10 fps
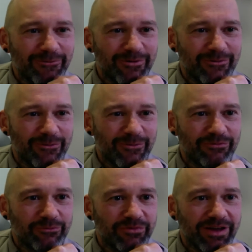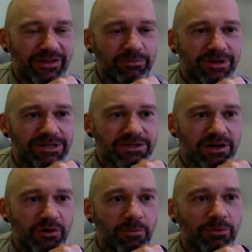with how the police
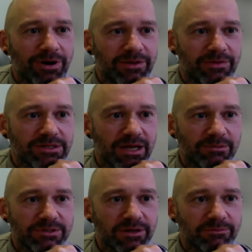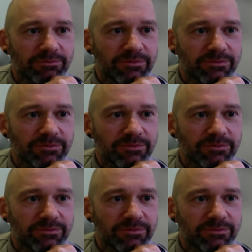kind of operate in this landscape?